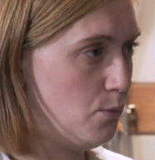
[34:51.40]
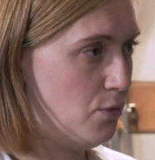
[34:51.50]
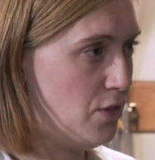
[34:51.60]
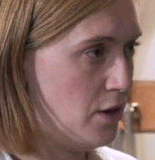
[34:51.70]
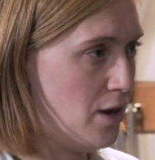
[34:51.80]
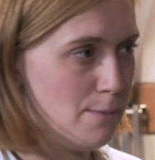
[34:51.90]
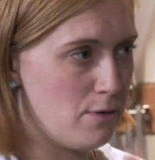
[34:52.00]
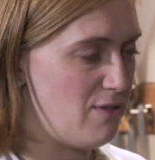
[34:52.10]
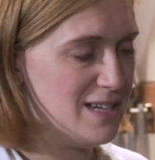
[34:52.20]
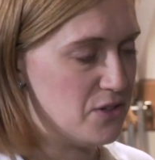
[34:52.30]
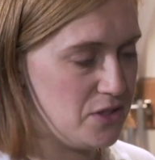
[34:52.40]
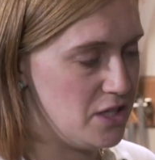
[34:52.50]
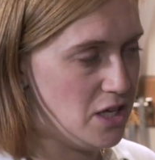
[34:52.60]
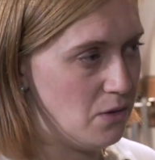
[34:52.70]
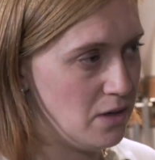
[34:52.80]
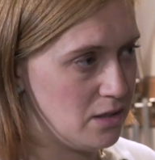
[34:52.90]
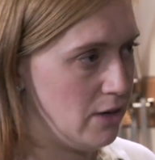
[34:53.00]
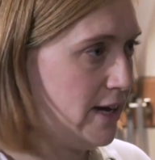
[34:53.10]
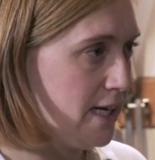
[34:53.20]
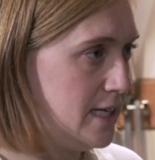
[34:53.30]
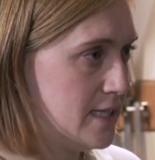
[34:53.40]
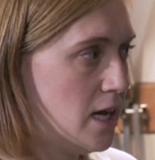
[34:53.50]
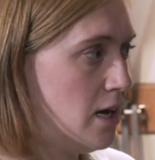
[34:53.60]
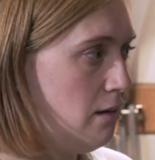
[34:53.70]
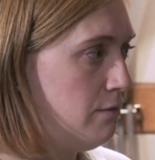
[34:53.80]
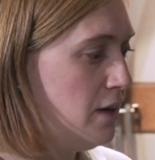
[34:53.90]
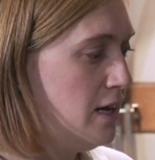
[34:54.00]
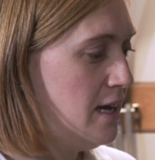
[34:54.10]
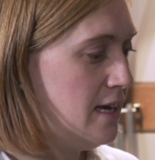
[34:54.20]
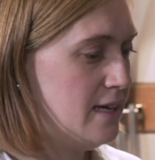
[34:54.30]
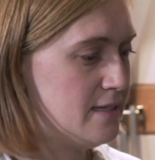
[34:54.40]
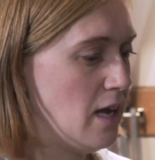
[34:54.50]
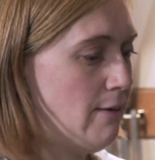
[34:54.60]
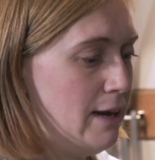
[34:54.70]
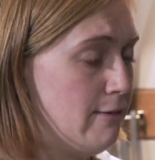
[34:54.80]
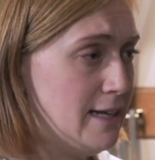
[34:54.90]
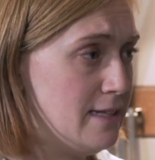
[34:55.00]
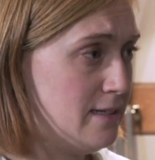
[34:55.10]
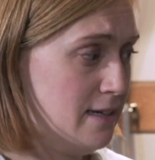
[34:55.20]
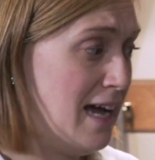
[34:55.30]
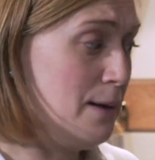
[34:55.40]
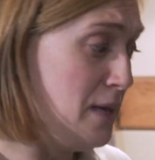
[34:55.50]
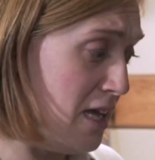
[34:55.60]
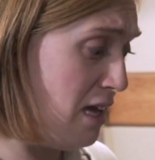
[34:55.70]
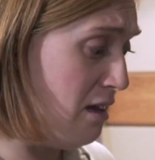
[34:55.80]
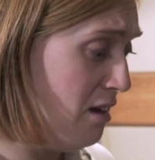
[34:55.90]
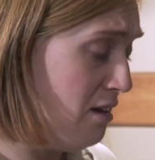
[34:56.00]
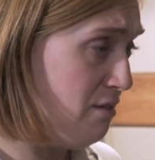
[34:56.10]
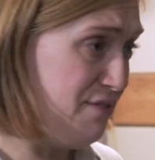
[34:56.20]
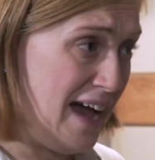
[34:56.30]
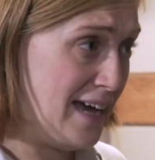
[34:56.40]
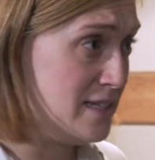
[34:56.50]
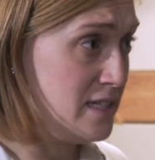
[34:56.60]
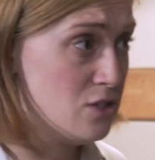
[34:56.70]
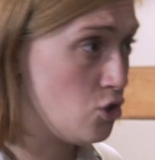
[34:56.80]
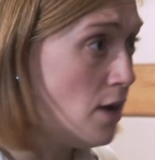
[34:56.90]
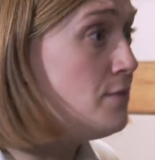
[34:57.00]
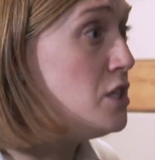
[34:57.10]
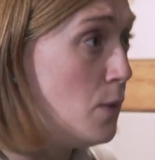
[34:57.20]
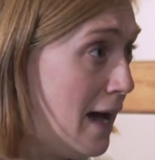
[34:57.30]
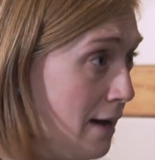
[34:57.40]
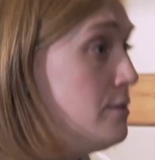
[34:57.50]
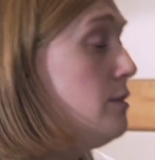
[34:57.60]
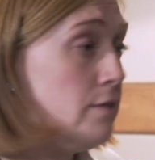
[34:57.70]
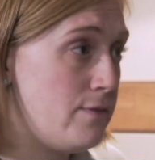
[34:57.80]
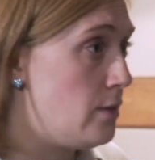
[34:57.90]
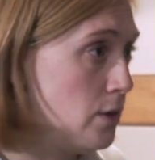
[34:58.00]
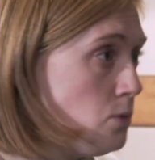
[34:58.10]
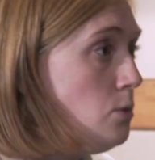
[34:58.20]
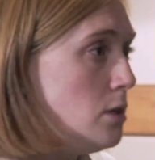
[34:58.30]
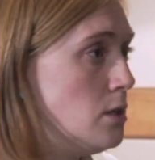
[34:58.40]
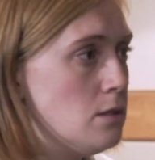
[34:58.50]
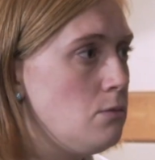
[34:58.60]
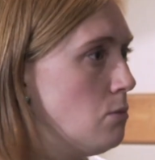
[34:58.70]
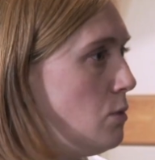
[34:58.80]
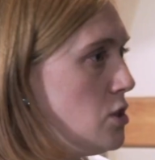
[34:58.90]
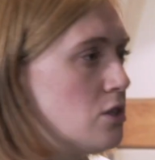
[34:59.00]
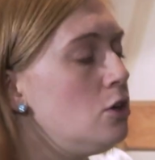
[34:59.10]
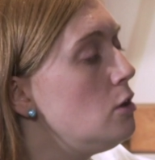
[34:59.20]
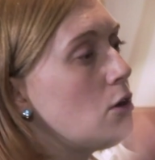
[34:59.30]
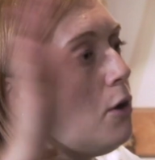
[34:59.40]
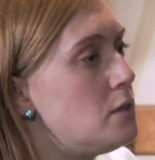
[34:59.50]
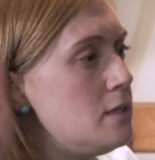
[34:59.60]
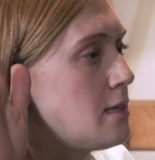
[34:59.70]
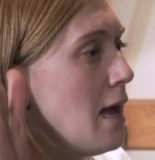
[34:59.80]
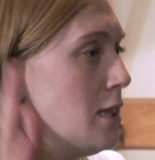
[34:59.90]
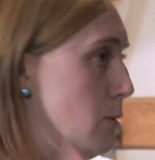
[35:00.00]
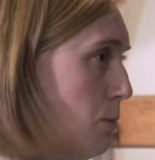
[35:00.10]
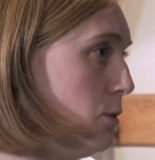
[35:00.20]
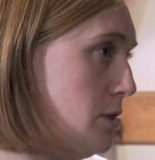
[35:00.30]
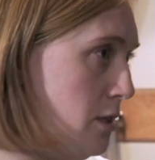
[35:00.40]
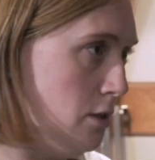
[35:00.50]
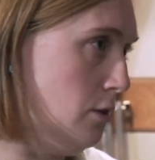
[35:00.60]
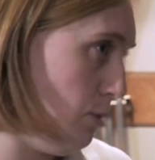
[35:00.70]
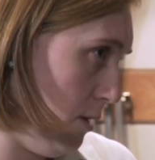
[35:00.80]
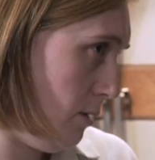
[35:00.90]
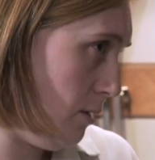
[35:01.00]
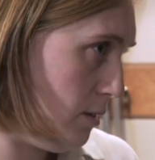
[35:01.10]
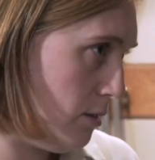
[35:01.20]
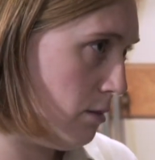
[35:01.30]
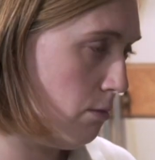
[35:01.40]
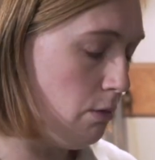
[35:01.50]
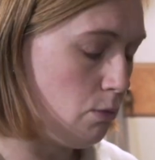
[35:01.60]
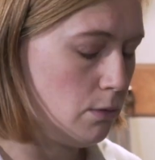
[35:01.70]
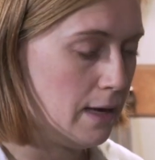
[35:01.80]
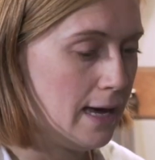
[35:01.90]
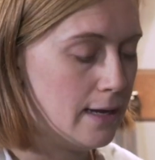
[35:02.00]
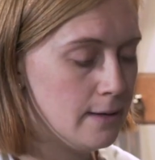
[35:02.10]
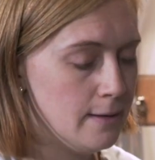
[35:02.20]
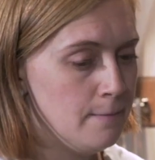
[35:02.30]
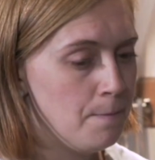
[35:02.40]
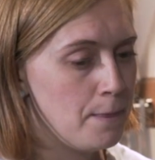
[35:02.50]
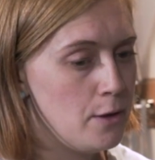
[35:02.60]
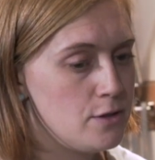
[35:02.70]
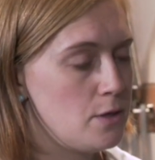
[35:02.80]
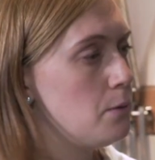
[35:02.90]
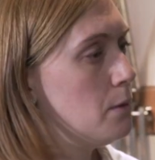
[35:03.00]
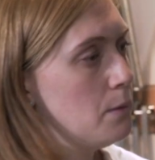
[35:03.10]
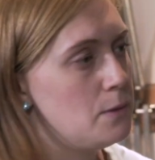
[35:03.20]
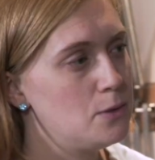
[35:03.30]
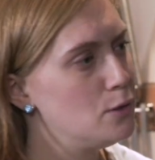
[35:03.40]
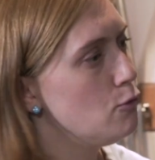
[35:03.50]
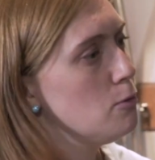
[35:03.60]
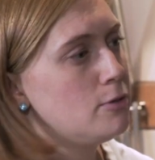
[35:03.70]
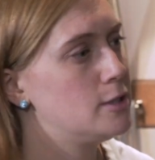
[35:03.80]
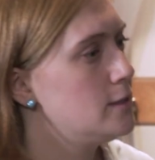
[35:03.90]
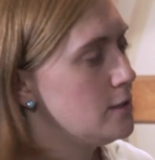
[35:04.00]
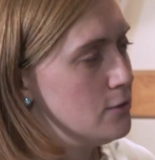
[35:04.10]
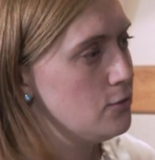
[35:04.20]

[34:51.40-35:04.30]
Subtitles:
the number of restaurants that you can directly serve is directly related to how many vans and drivers you have to fulfill those orders. And we just couldn't go to the scale that we wanted to with what we had. So we were doing the wrong products to